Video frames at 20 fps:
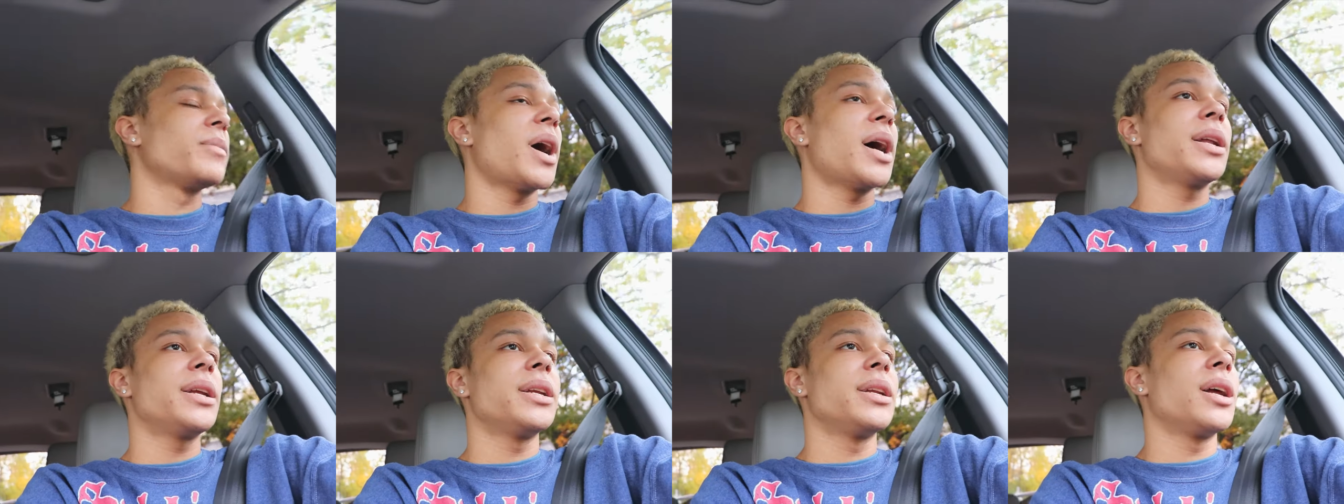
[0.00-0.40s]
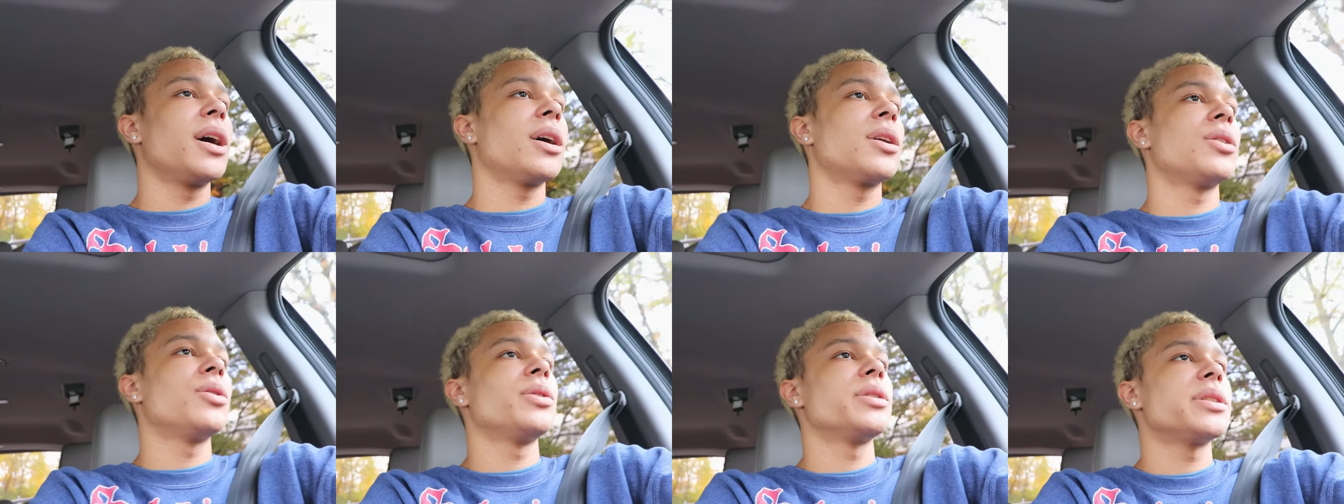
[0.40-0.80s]
I did
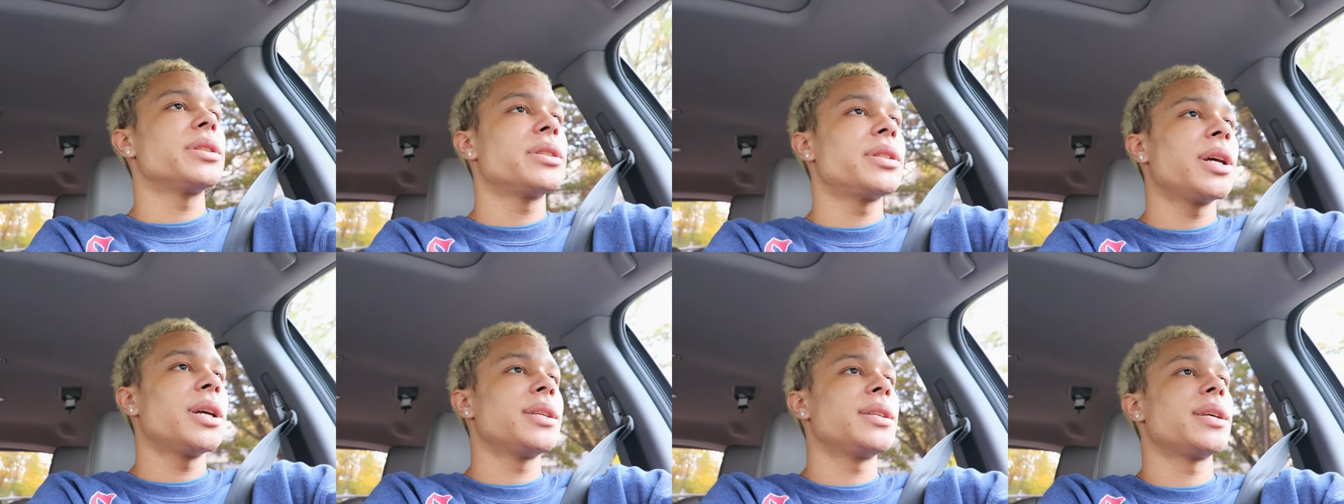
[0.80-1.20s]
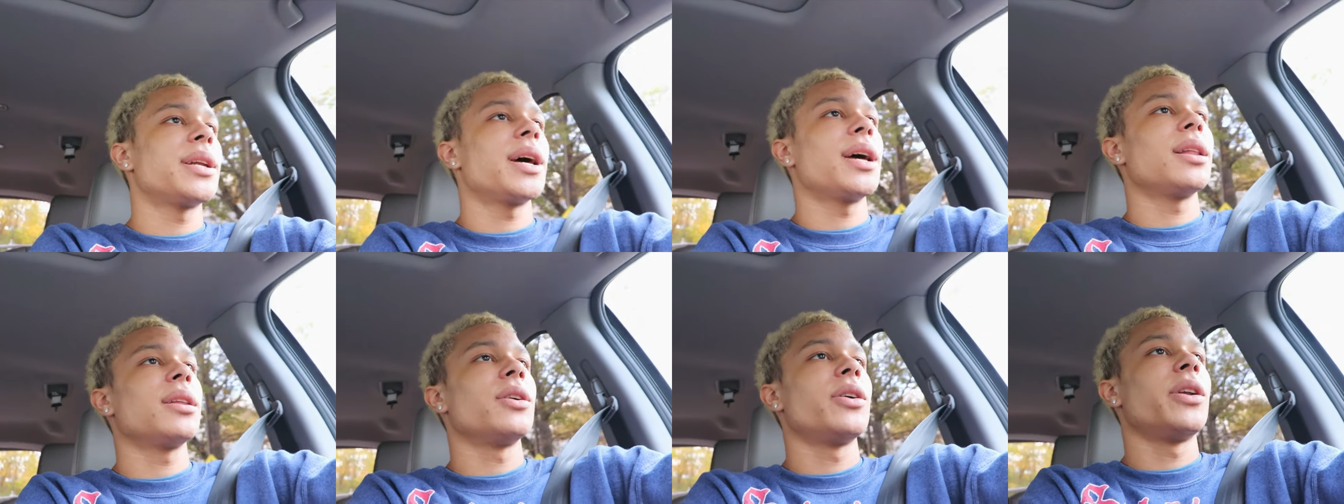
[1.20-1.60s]
not know what to say to
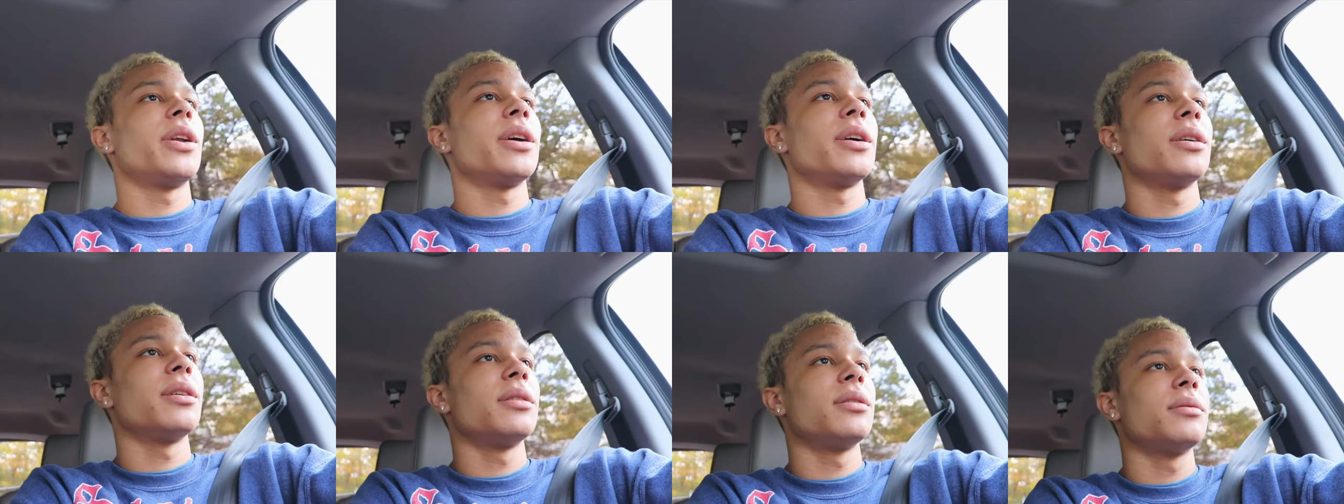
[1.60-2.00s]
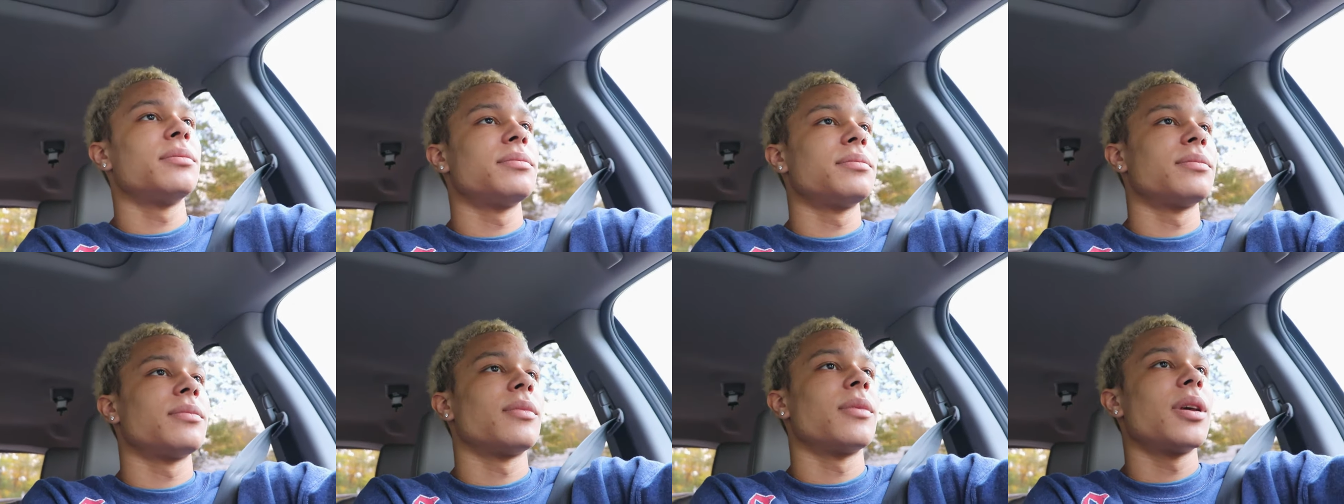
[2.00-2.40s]
that little nigga.
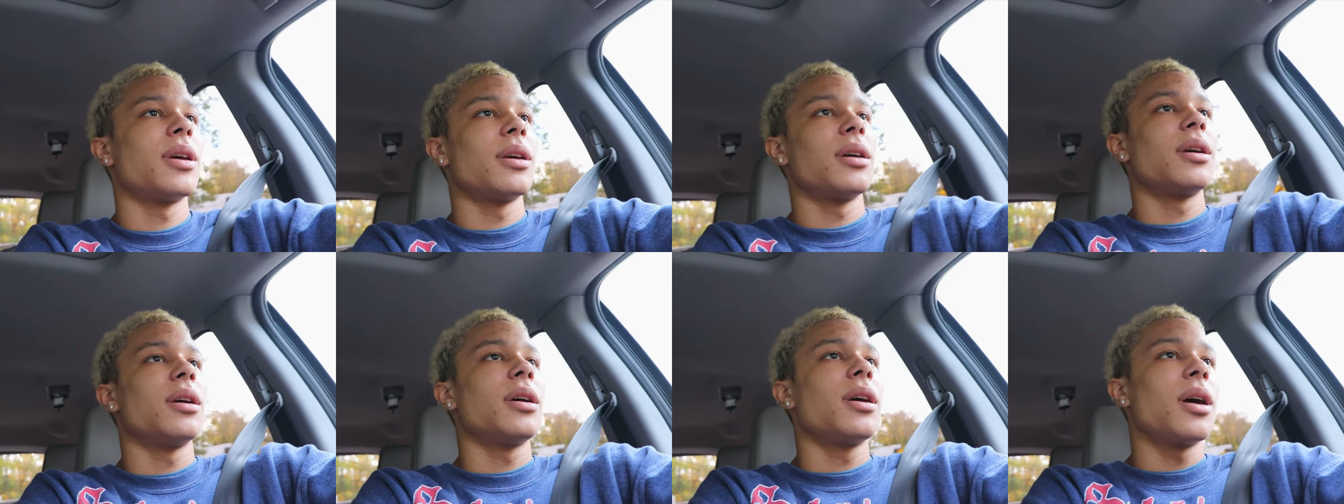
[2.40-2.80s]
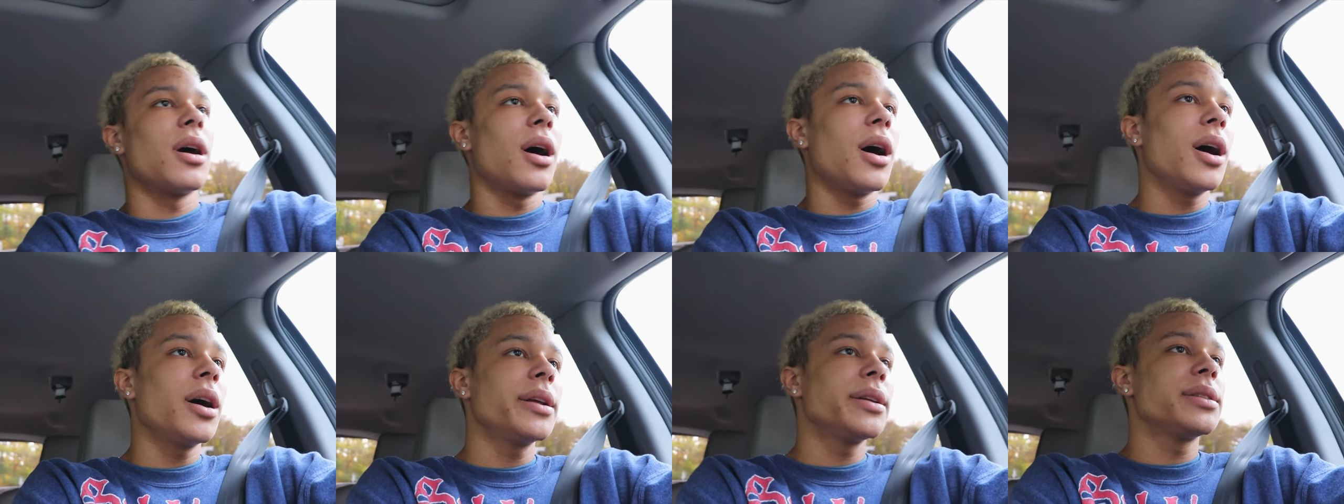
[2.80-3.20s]

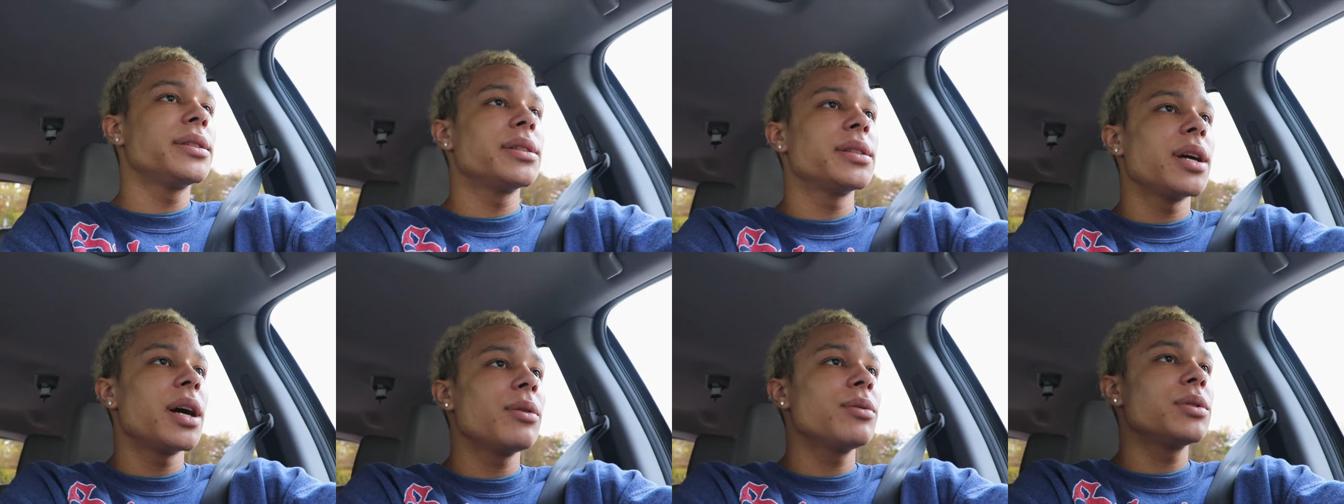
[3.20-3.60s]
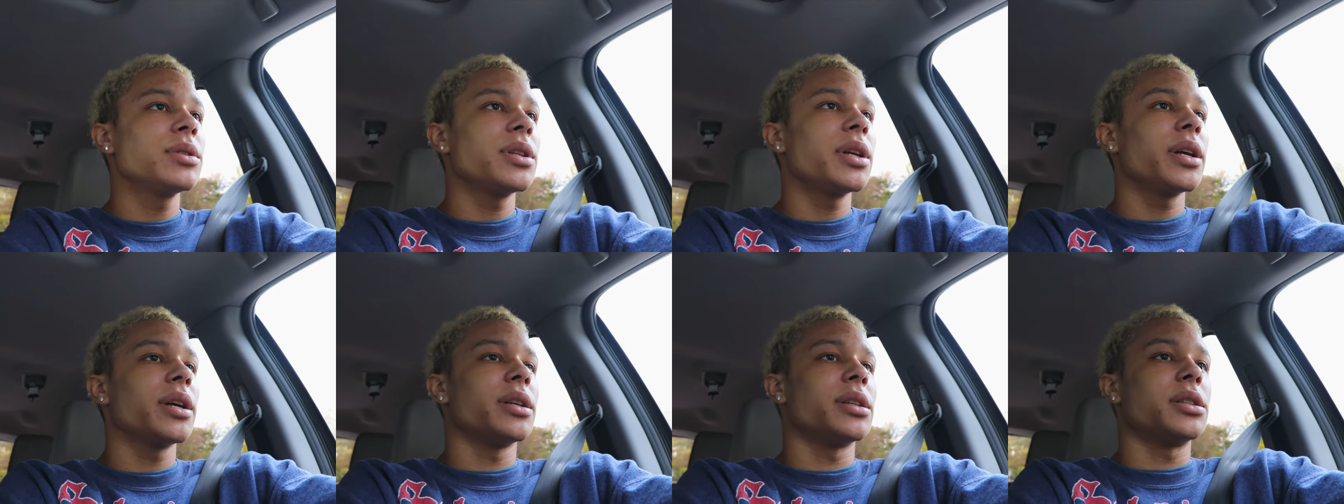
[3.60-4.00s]
Honestly, I was
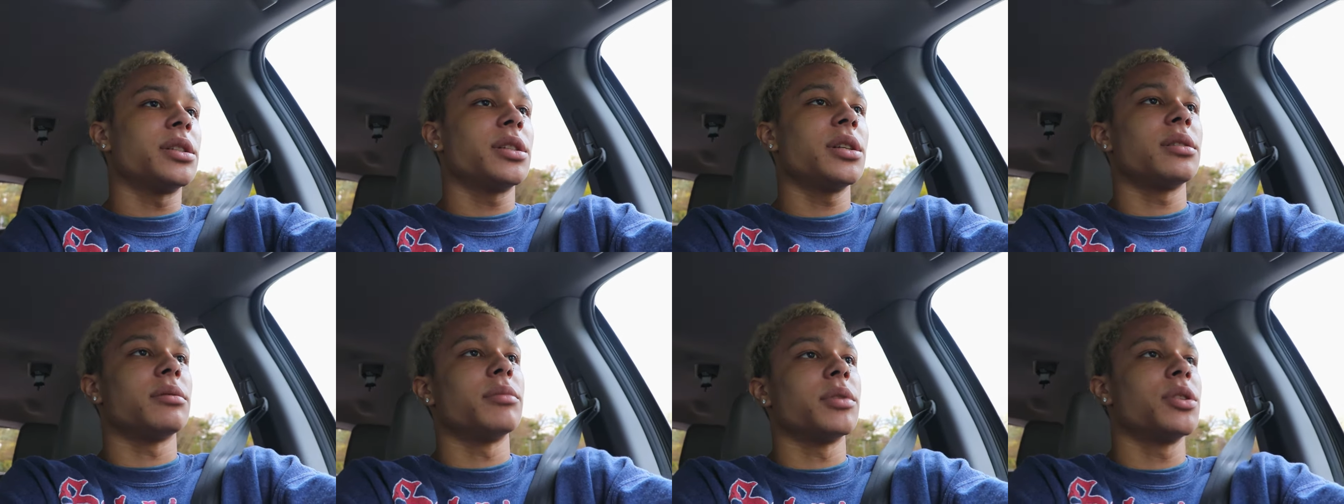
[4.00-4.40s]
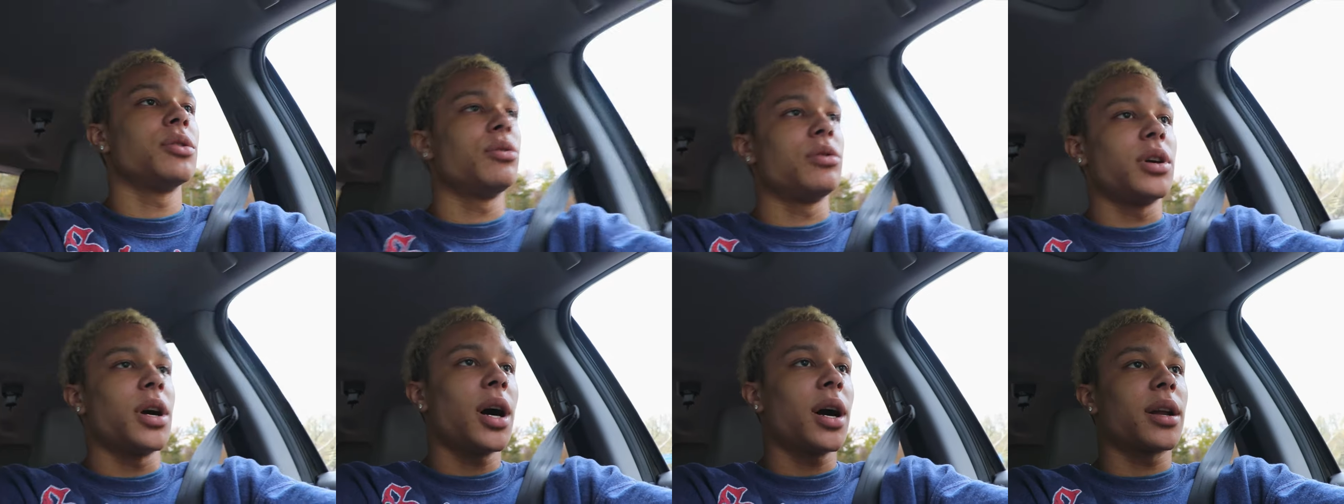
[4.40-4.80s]
like, shit, bro,
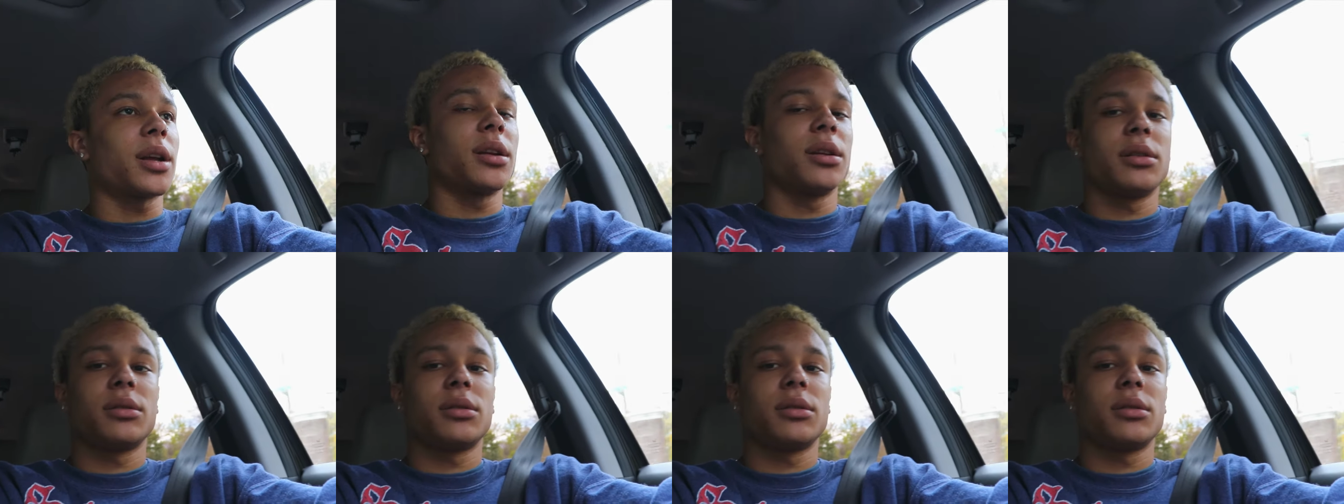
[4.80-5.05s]
you got it.